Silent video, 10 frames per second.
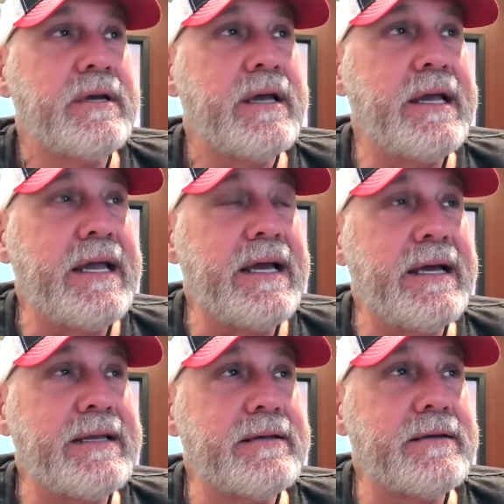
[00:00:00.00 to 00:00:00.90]

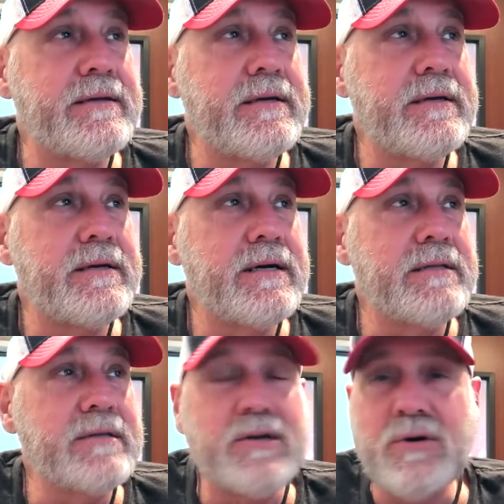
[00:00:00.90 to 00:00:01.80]
And a
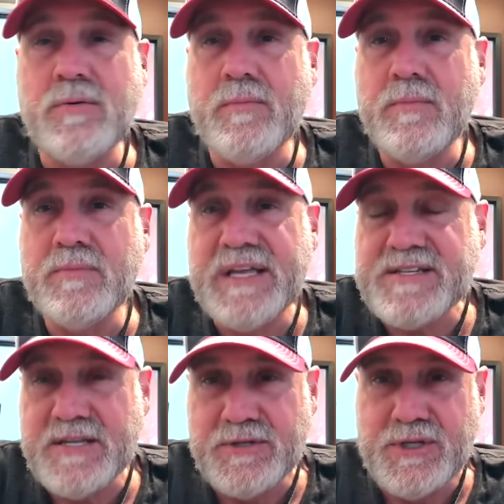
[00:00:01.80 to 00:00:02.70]
little
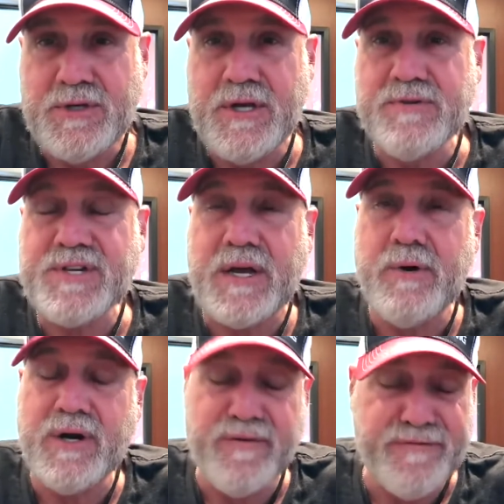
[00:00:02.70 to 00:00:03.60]
less than 2 years ago
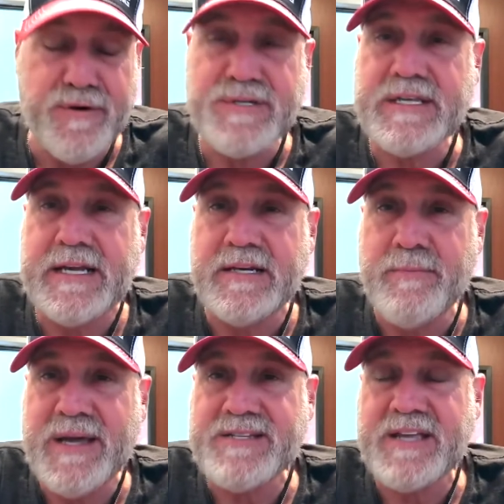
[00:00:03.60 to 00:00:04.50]
at our first Kingdom
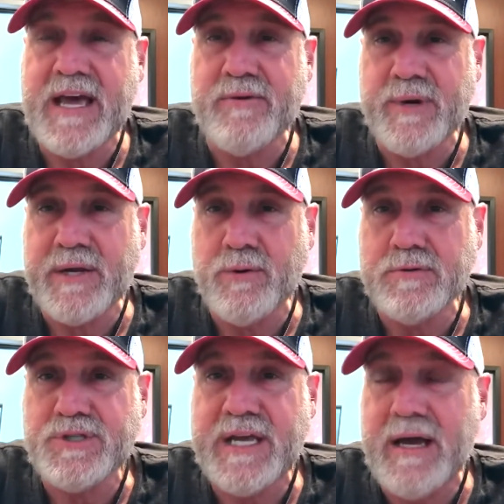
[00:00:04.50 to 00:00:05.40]
Men's Gathering in
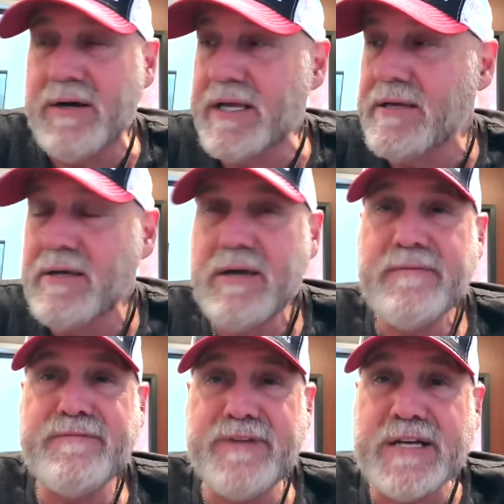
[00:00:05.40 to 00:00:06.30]
Orange County,
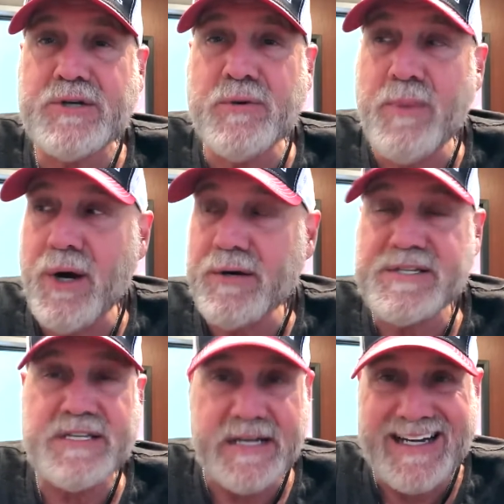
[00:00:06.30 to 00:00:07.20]
Victor
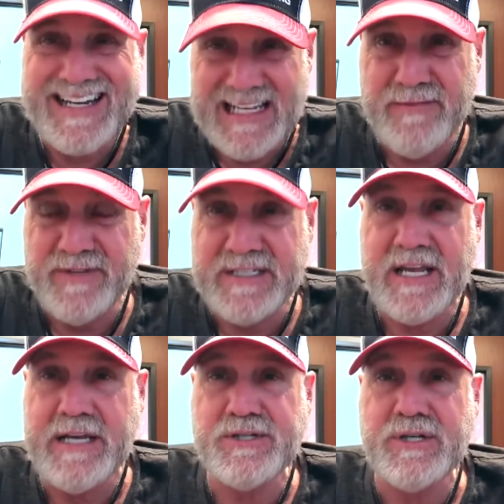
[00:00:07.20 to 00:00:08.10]
Marx did an
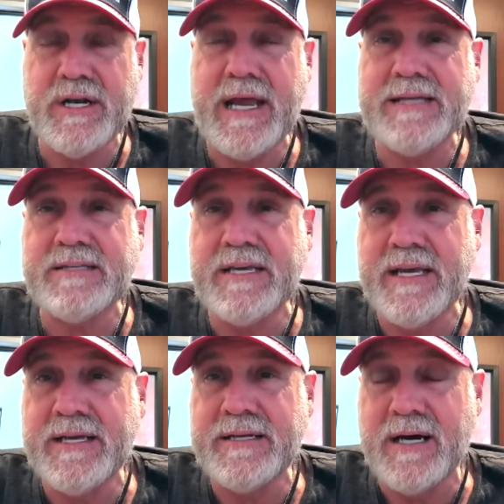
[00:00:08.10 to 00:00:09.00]
invitation at the
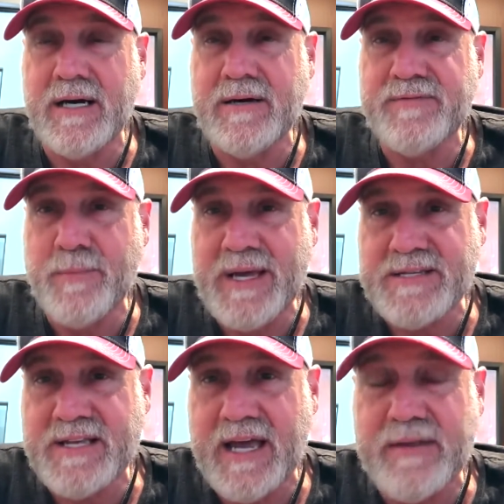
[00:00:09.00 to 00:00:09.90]
end of the
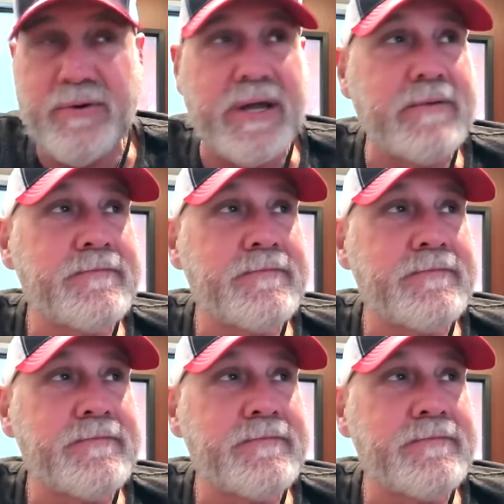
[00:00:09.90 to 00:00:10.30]
men's gathering,